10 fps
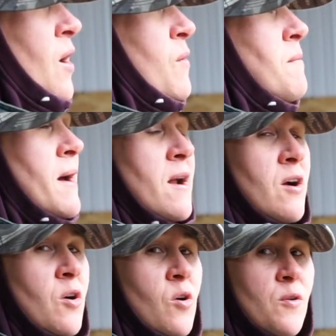We met our
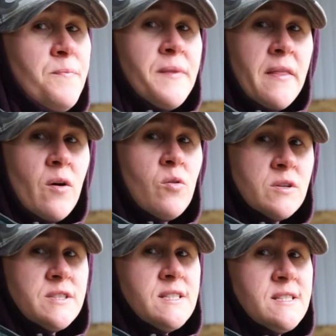goal and the
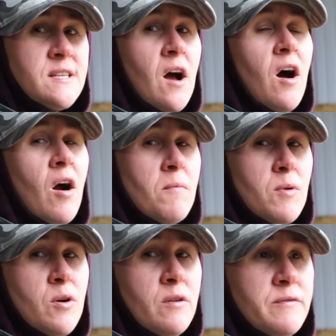horses are
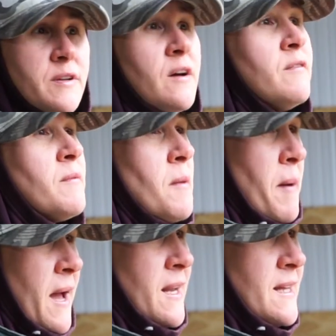moved from the
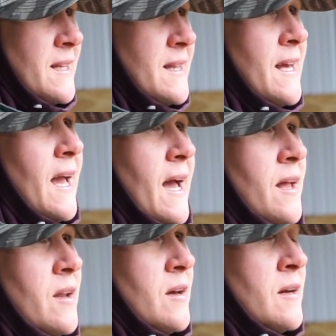paddock that they had
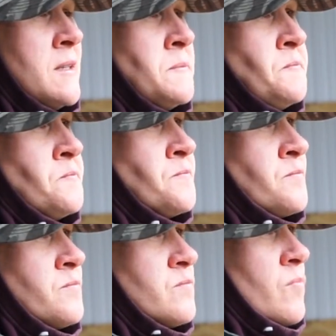
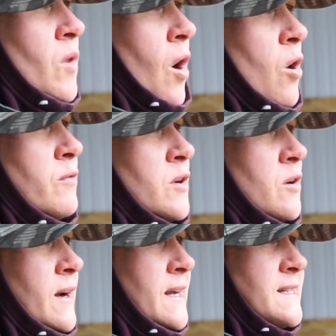
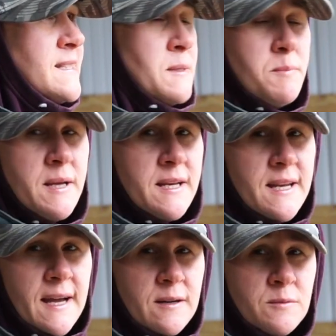overgrazed and beaten down